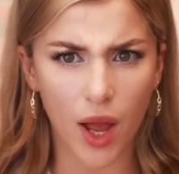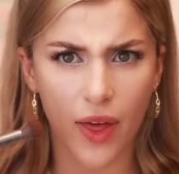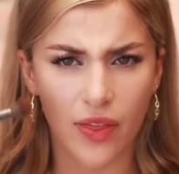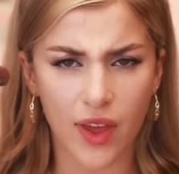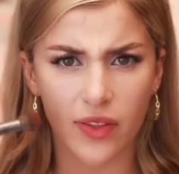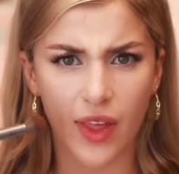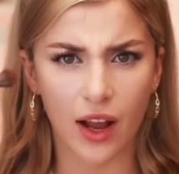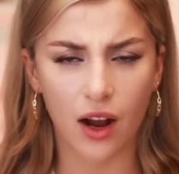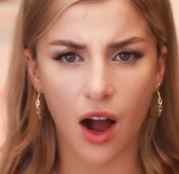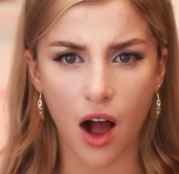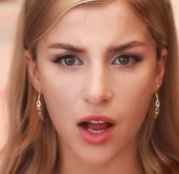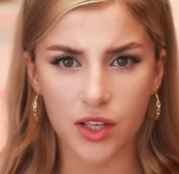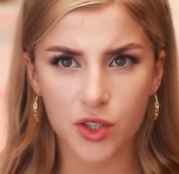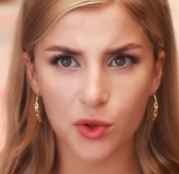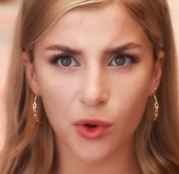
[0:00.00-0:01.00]
and then like
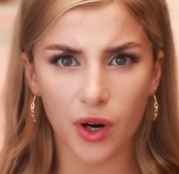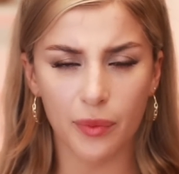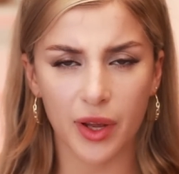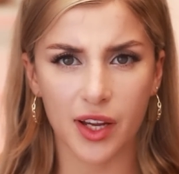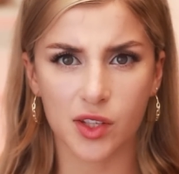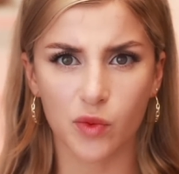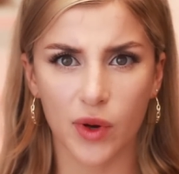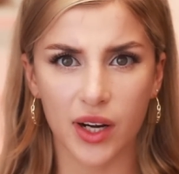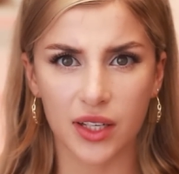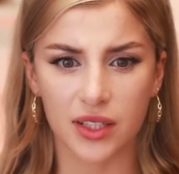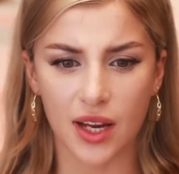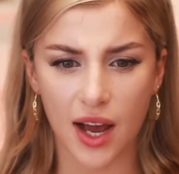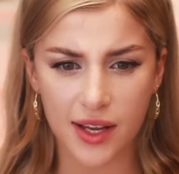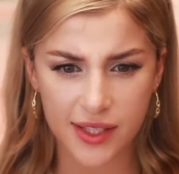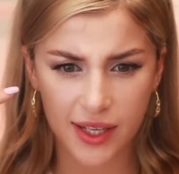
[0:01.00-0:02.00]
contour, because what
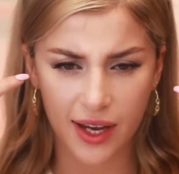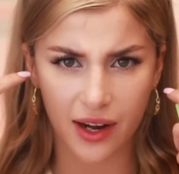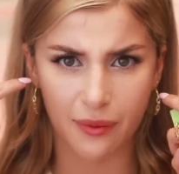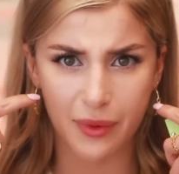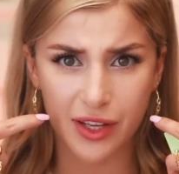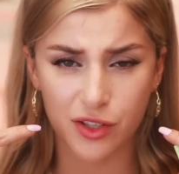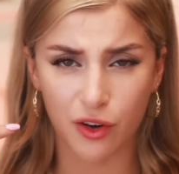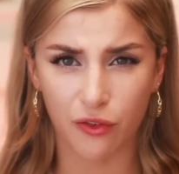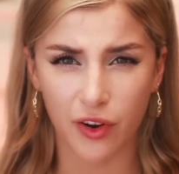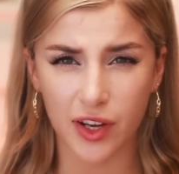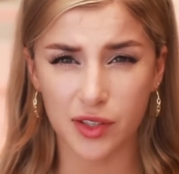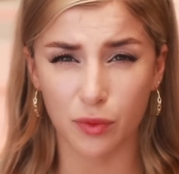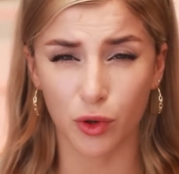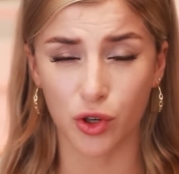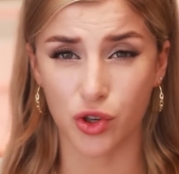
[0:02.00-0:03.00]
it does, it kind of makes your
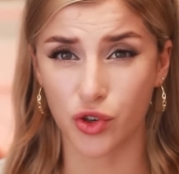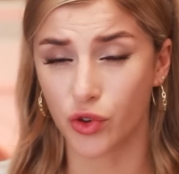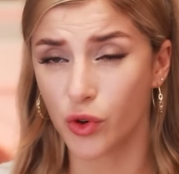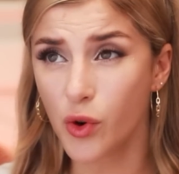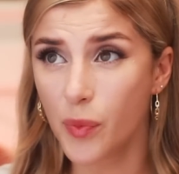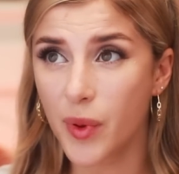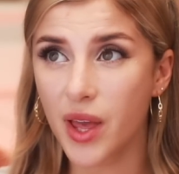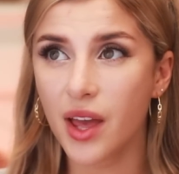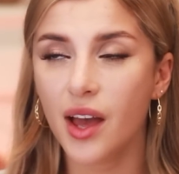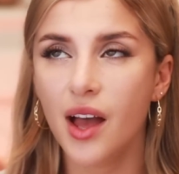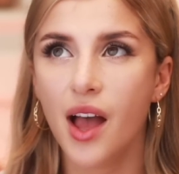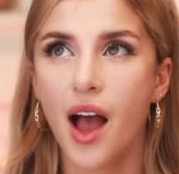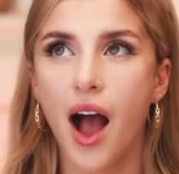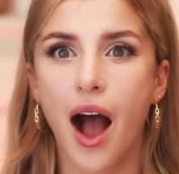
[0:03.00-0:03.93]
face more droopy.